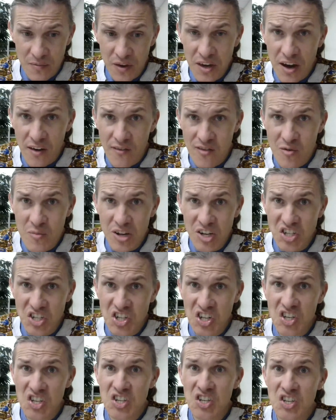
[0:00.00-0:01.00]
The government
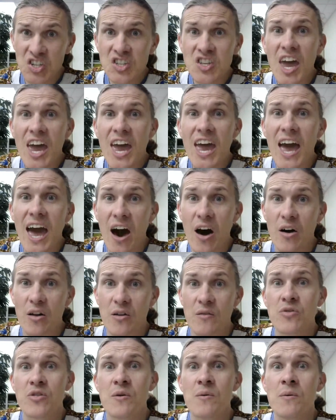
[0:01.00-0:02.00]
should stay
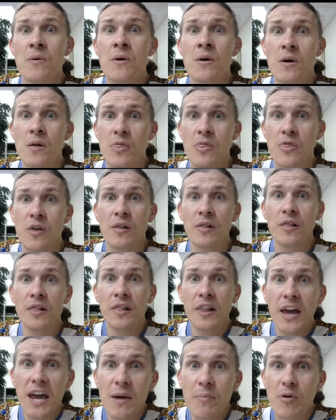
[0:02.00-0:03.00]
out of the
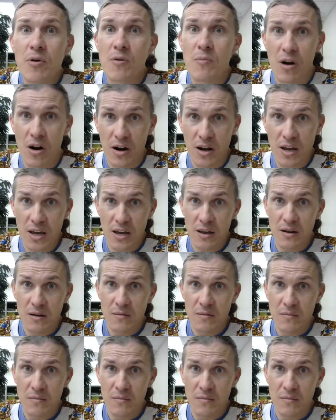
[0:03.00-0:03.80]
labor market.